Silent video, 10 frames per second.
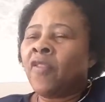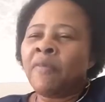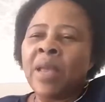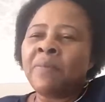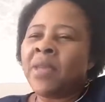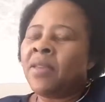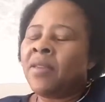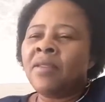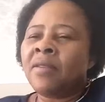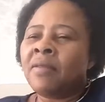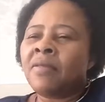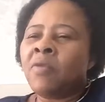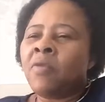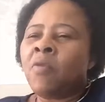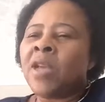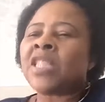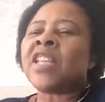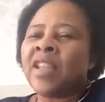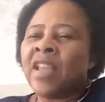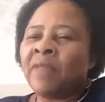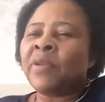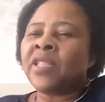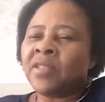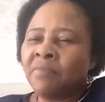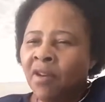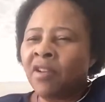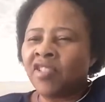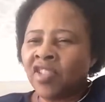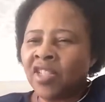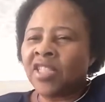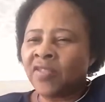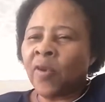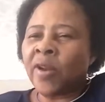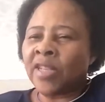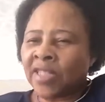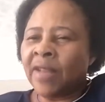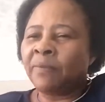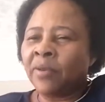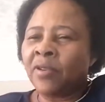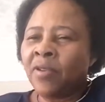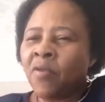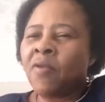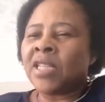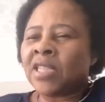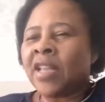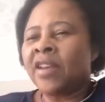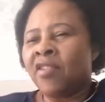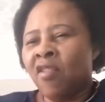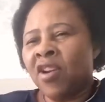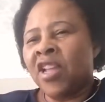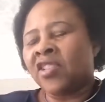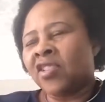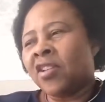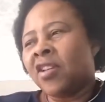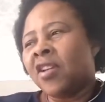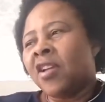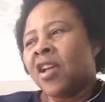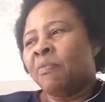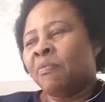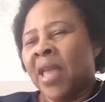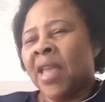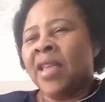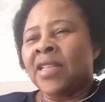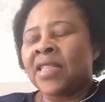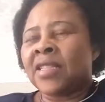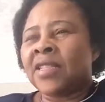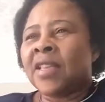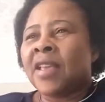maybe Western epistemologies, for example, Western knowledge base,